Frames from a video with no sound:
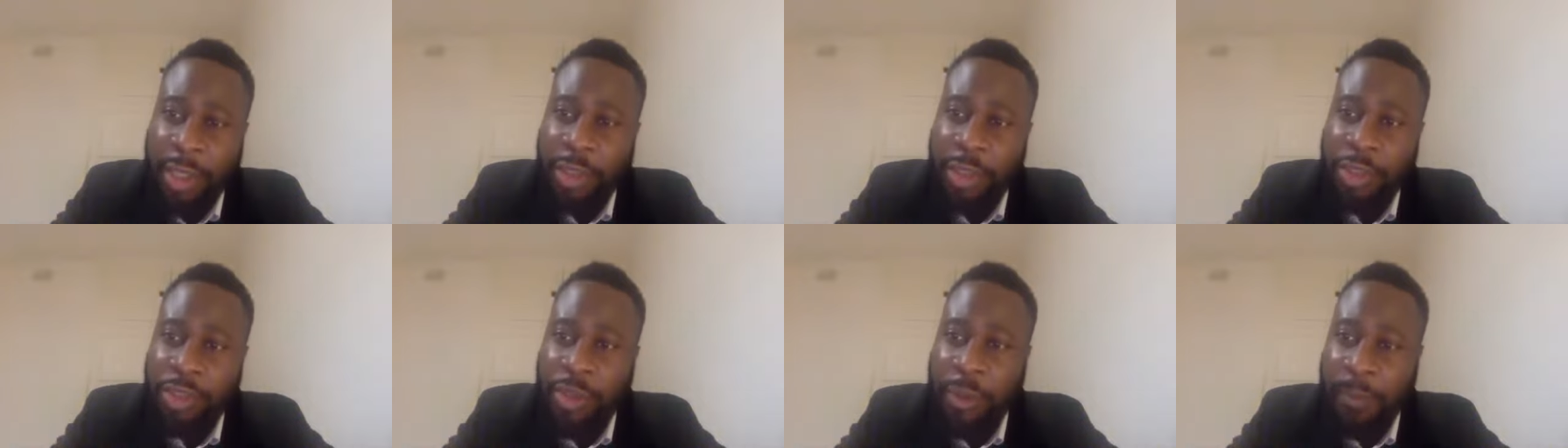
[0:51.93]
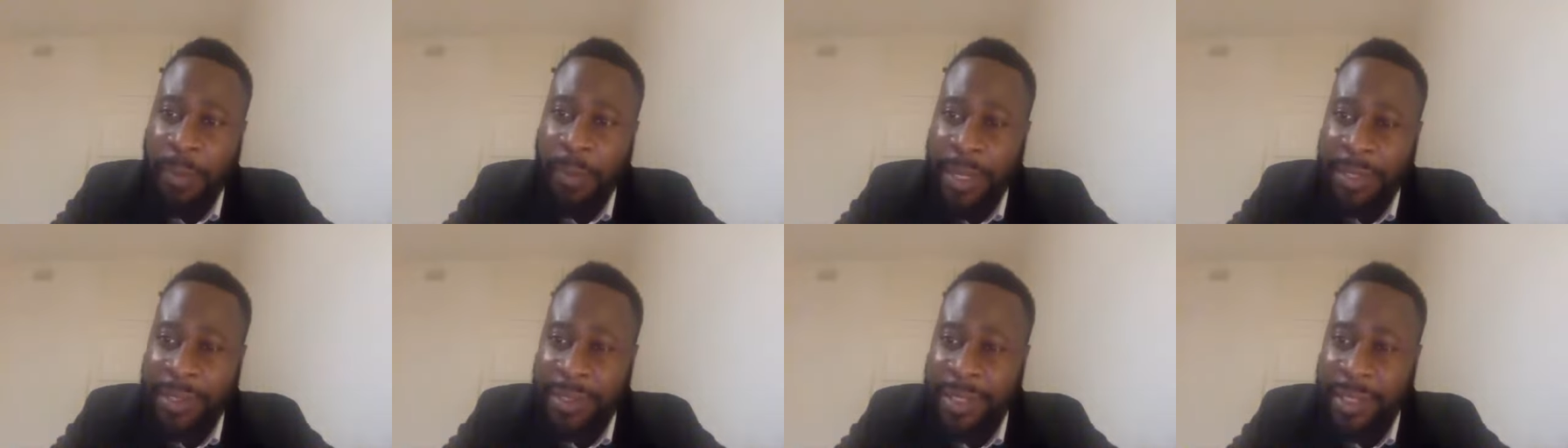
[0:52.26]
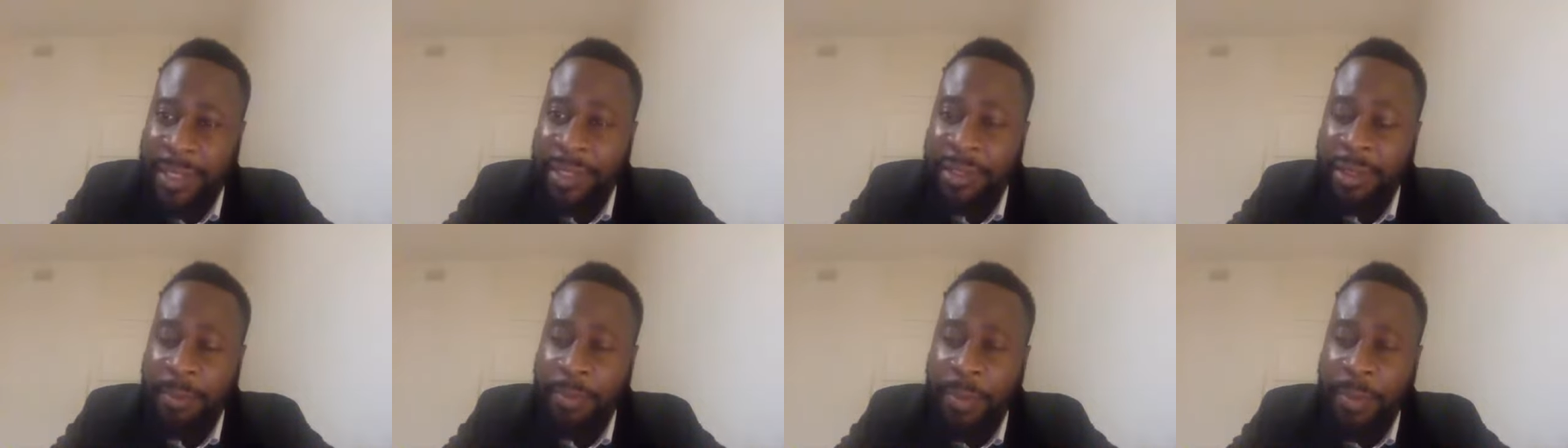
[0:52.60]
So
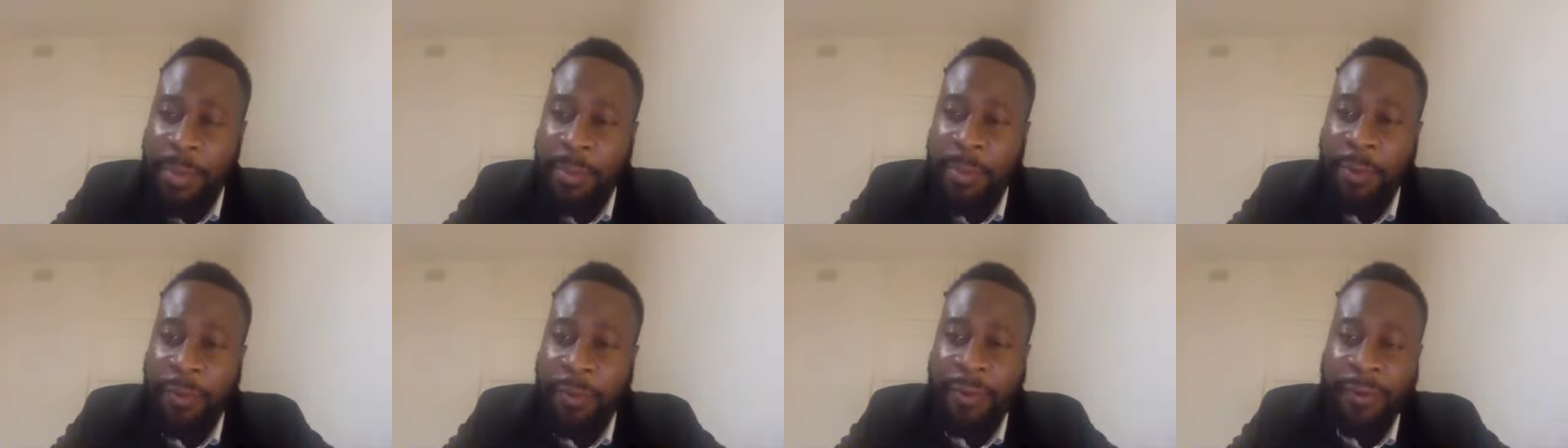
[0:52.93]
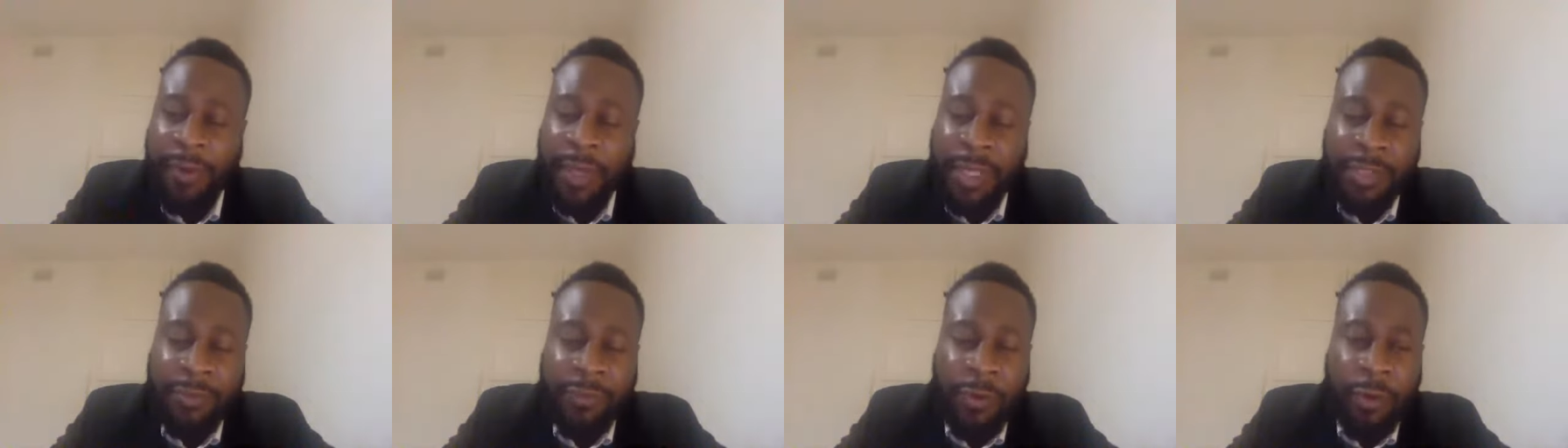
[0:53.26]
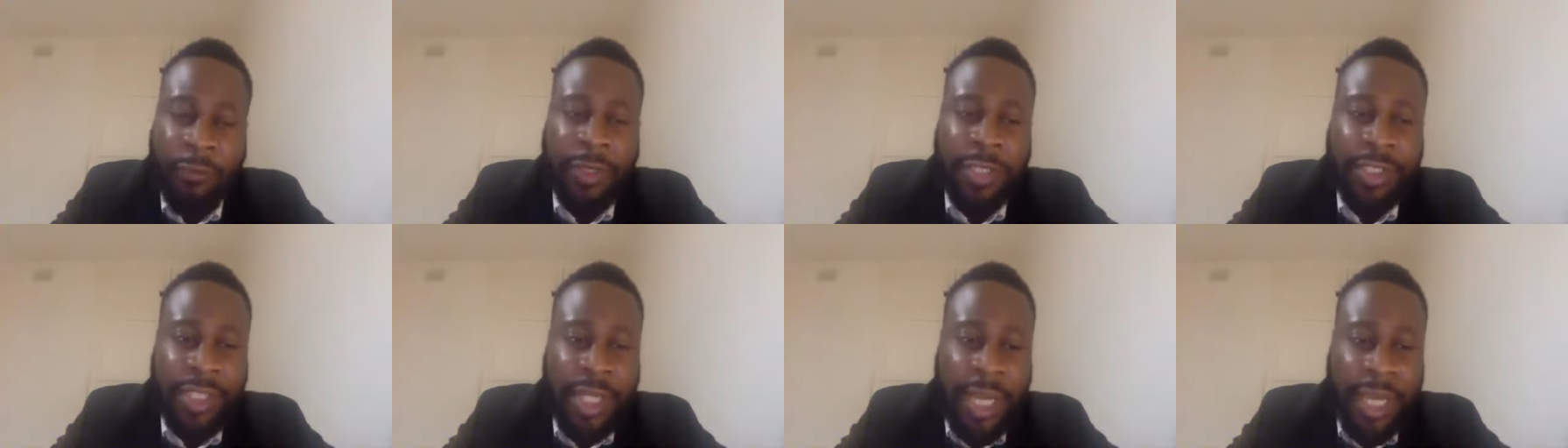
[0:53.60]
basically, the people of Israel
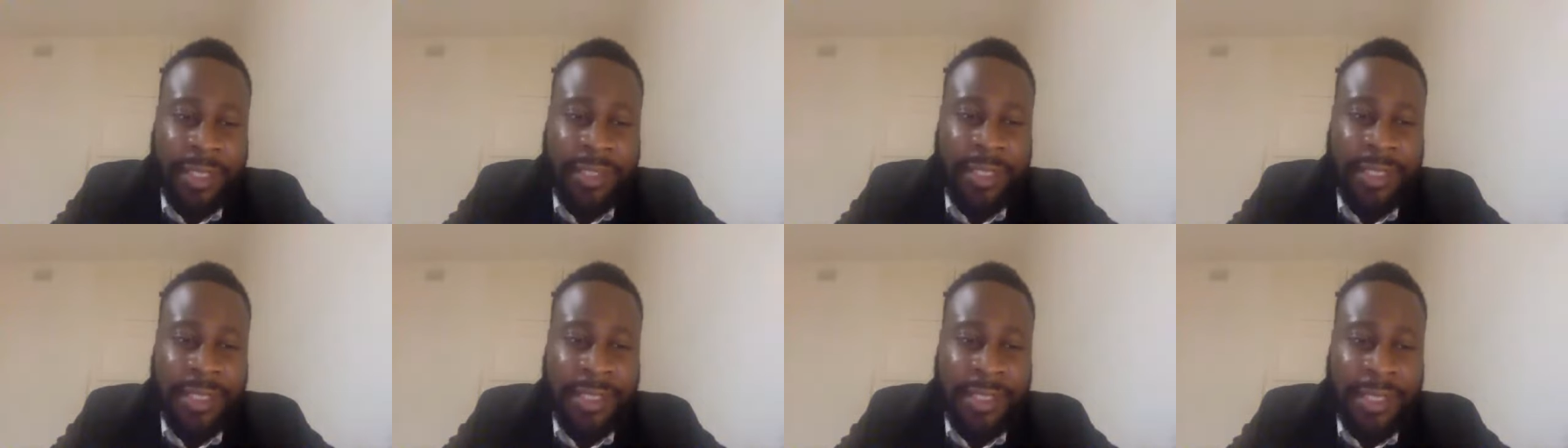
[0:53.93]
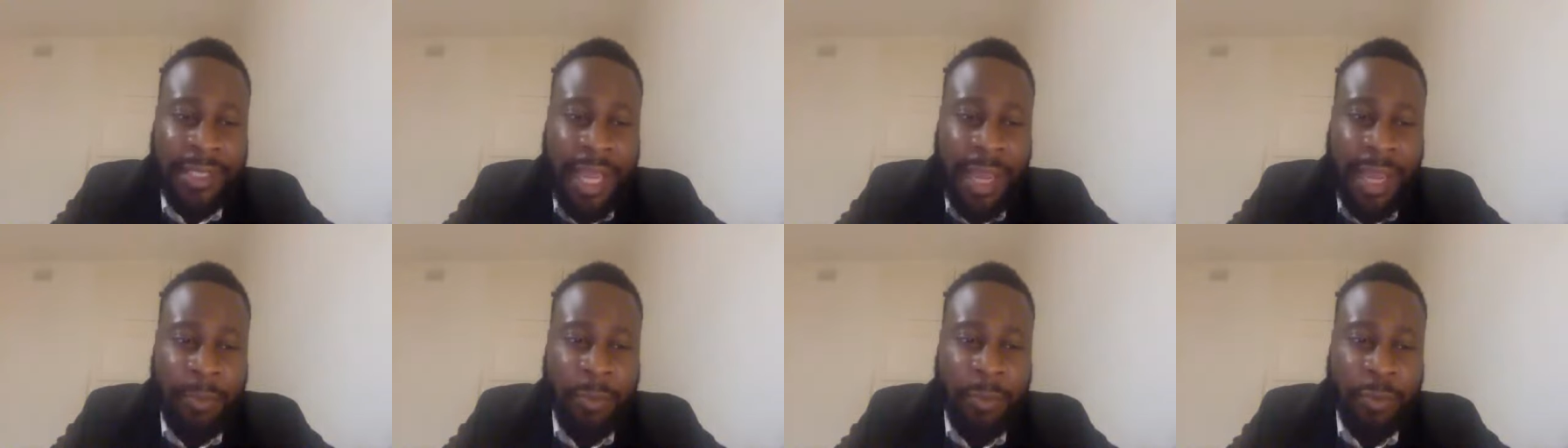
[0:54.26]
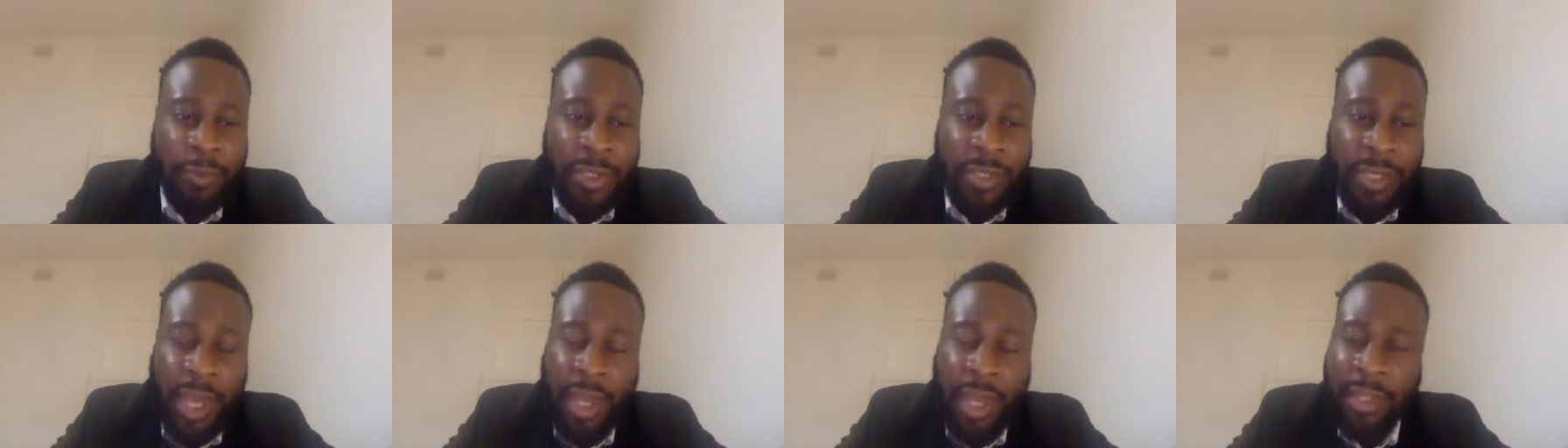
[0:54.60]
rejected
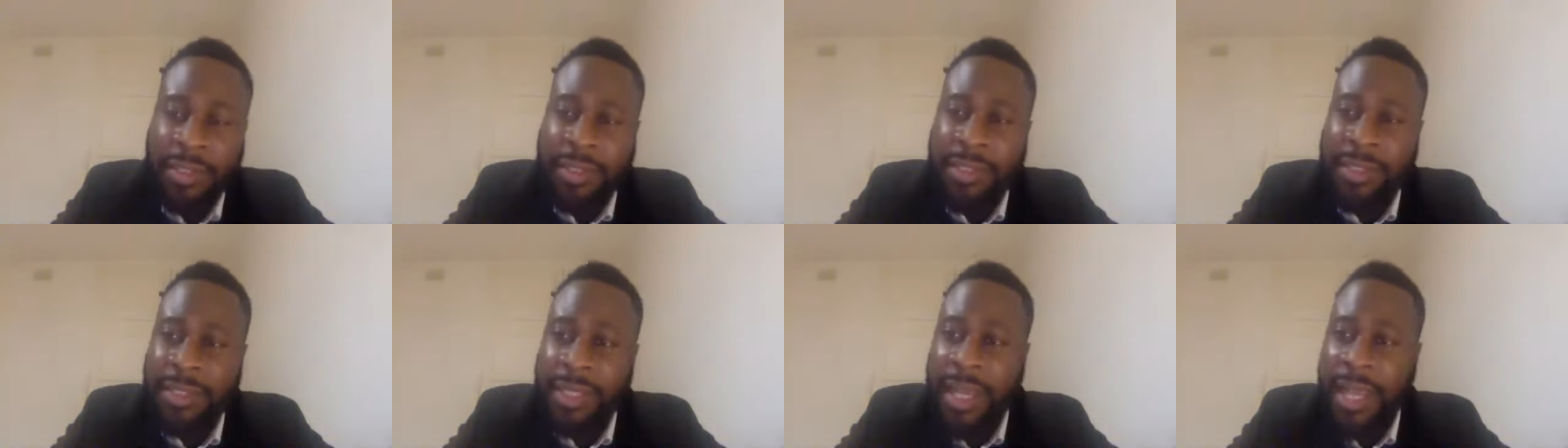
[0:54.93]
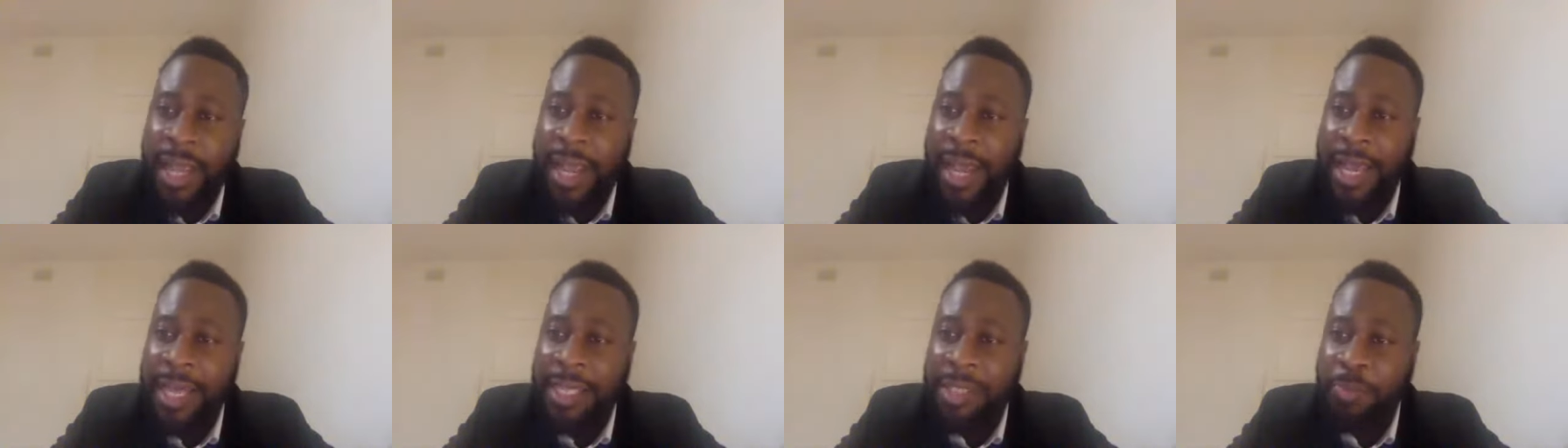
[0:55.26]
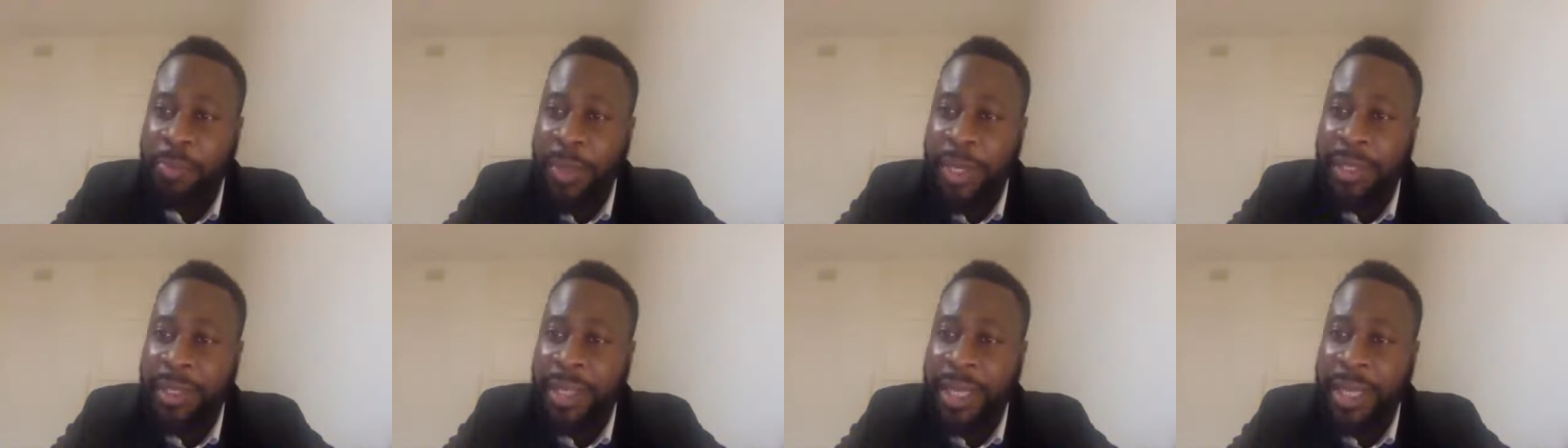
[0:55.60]
Samuel's sons as
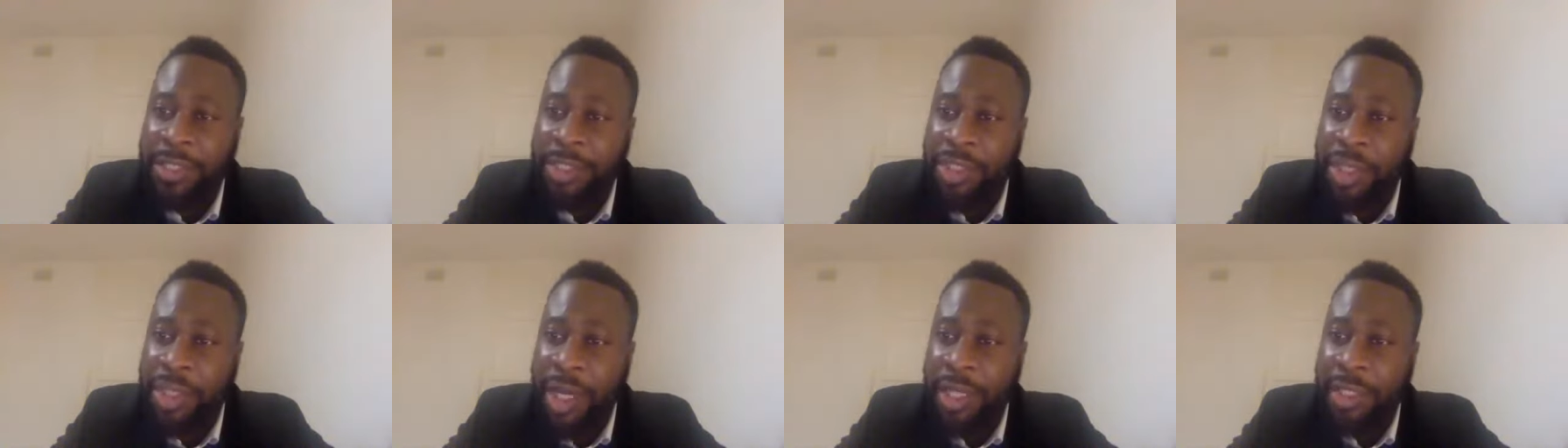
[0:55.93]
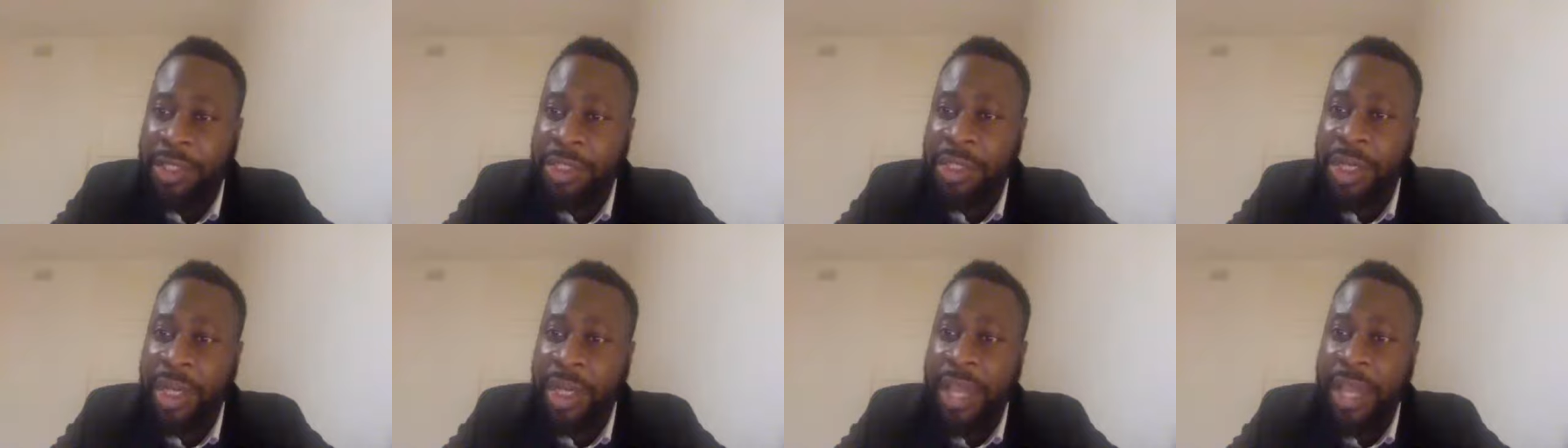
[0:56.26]
being their judge,